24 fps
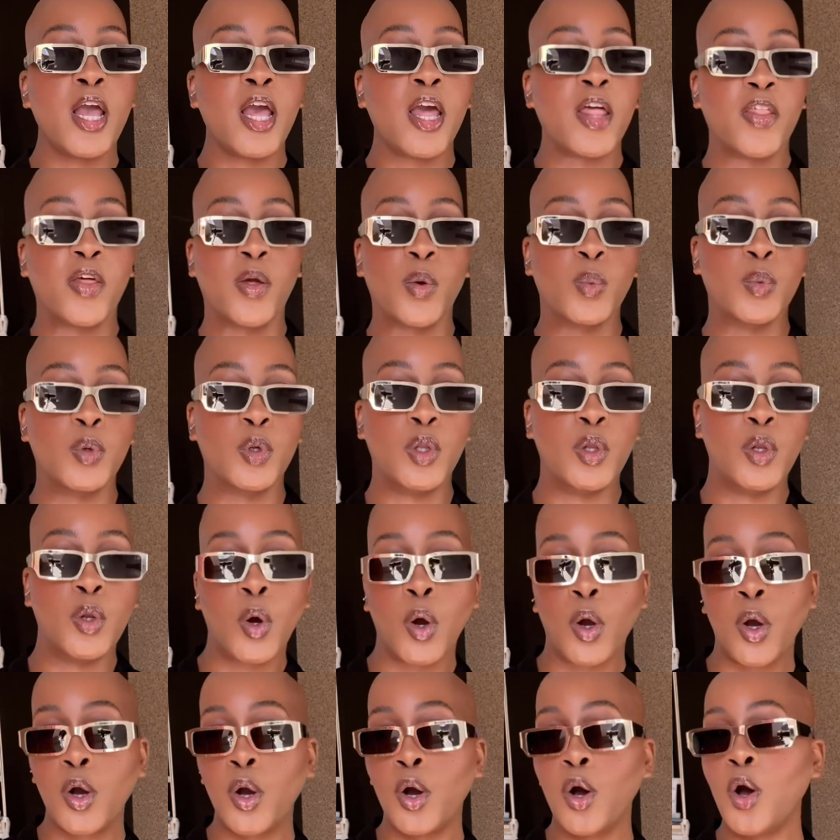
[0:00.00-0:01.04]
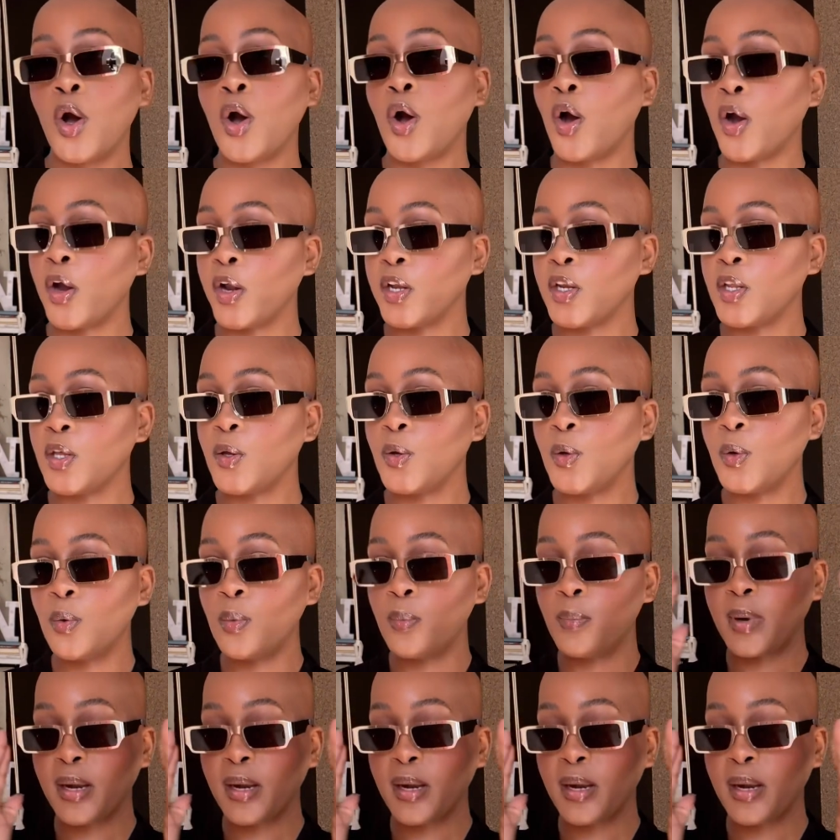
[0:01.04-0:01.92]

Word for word: they will look on you.